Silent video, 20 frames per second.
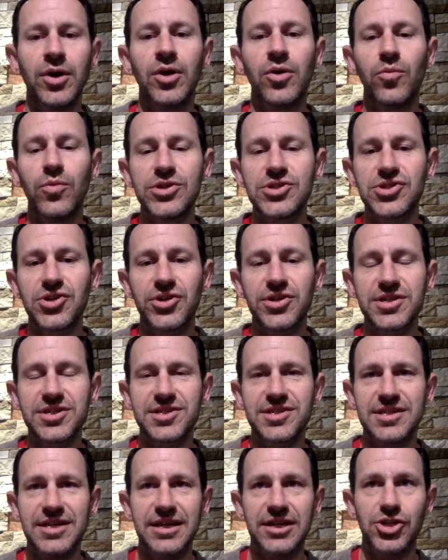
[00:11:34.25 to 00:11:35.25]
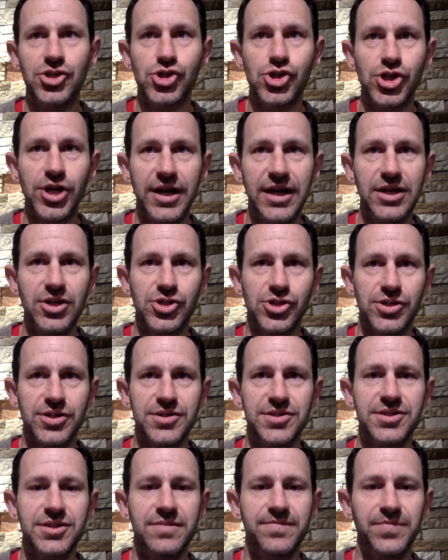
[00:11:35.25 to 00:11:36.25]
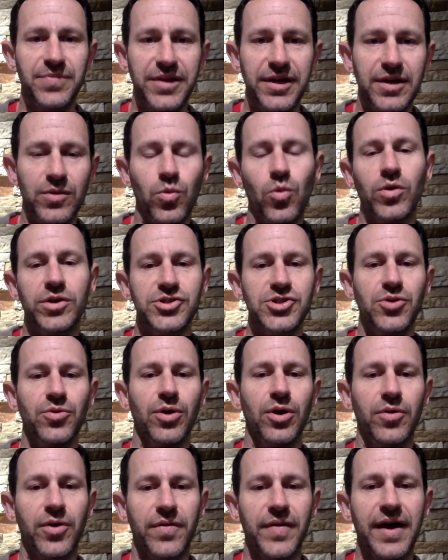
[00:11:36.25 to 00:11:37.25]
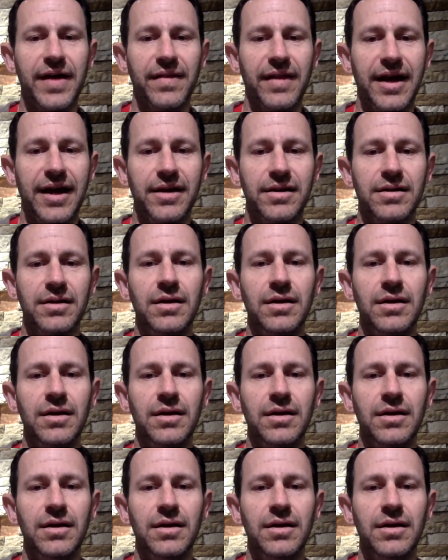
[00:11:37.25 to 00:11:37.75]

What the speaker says: we start to see changes in what's grown on that land.